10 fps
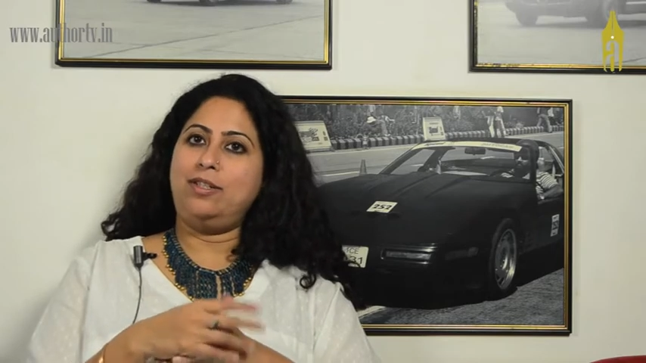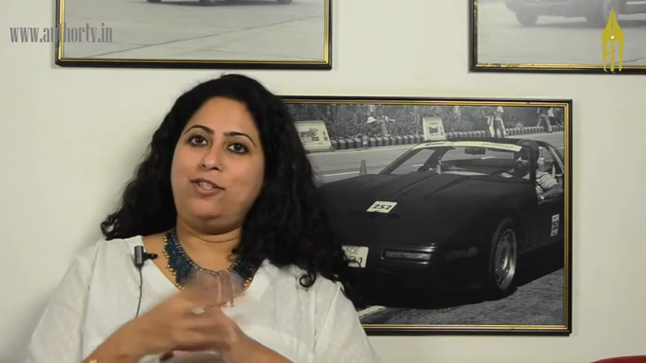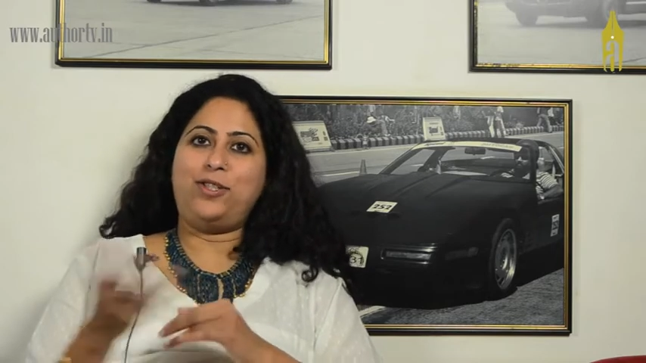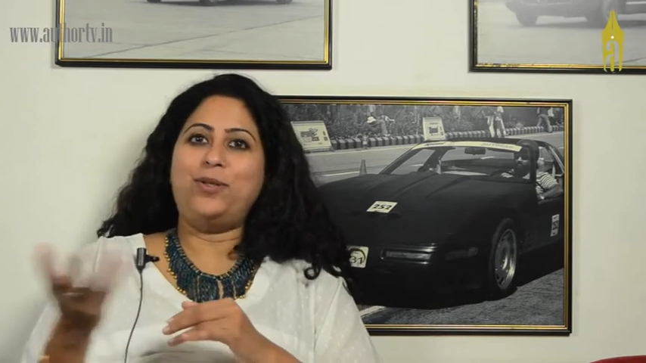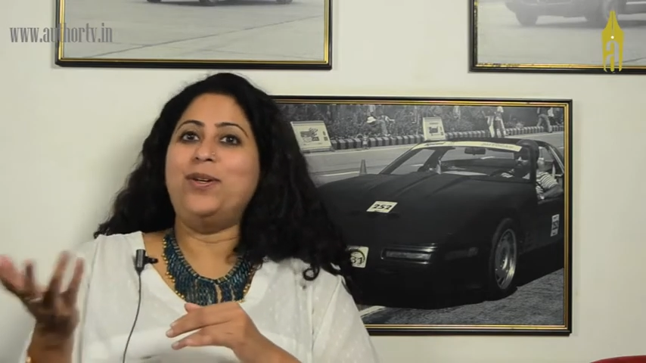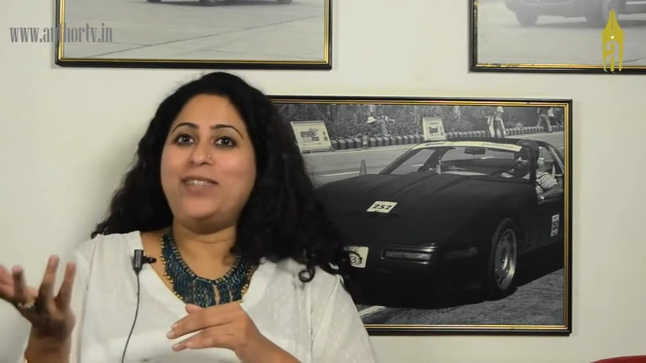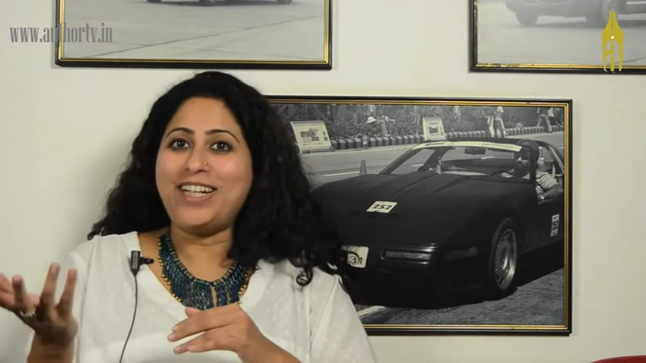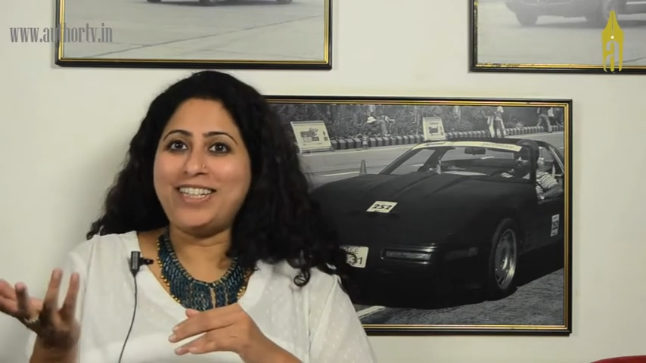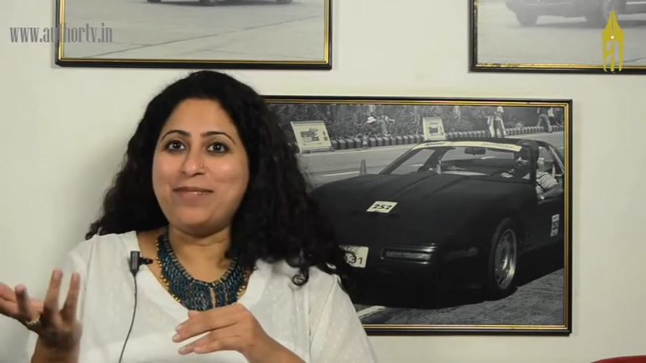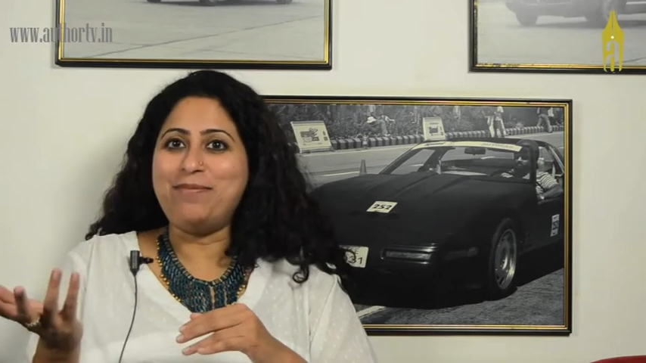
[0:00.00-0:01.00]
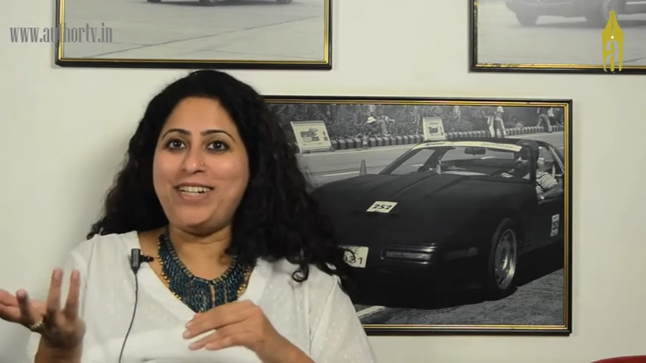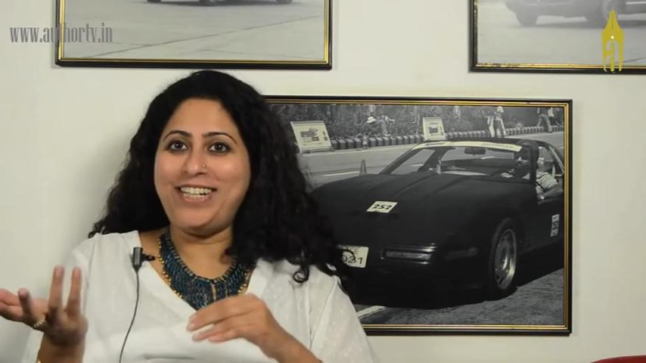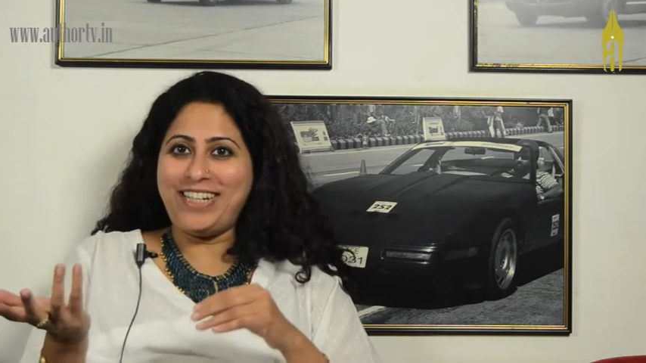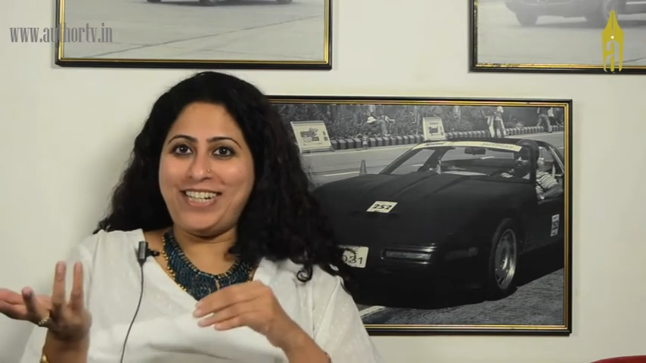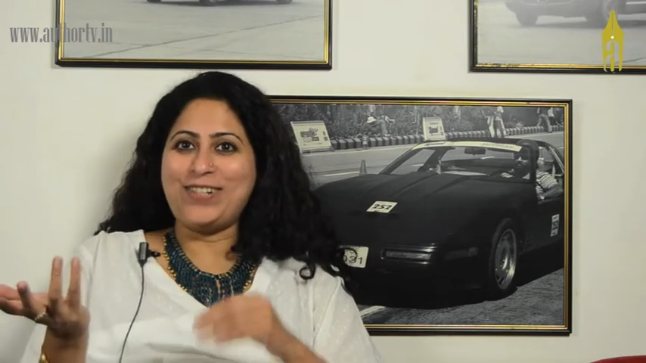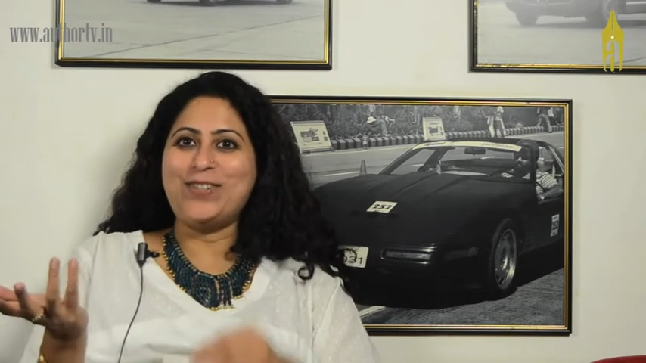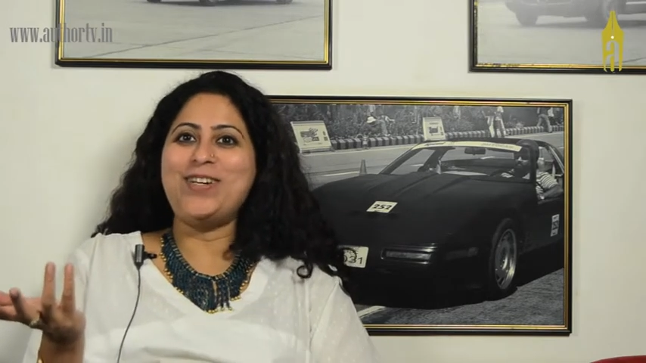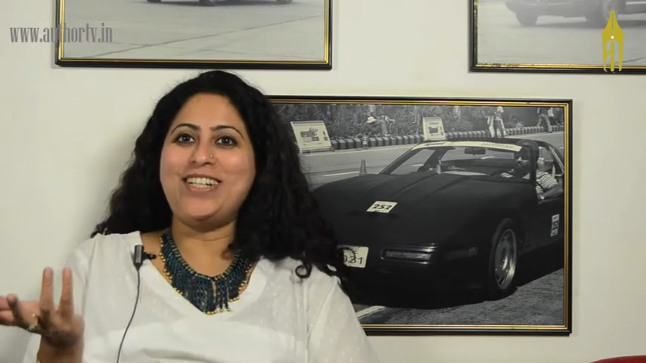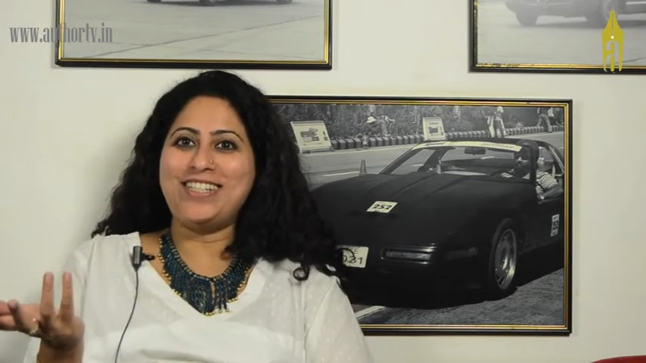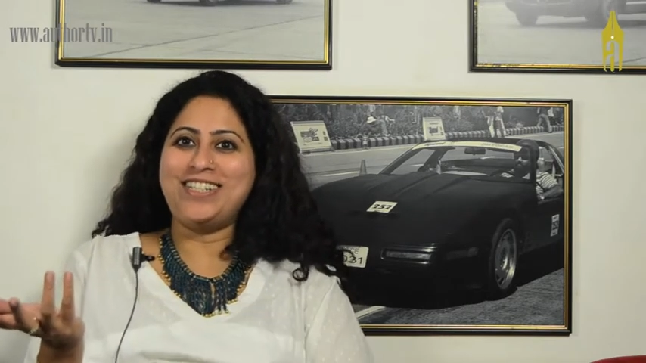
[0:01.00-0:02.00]
So that completely
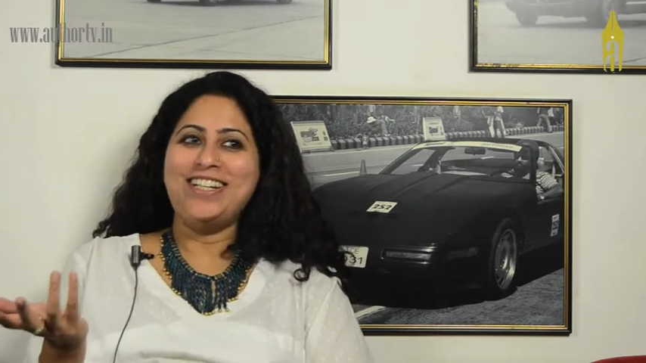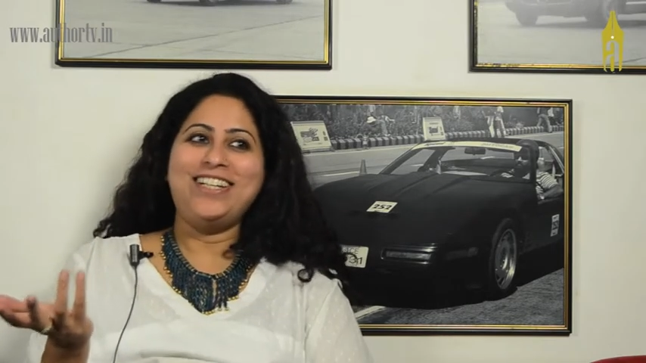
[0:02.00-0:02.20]
ruins,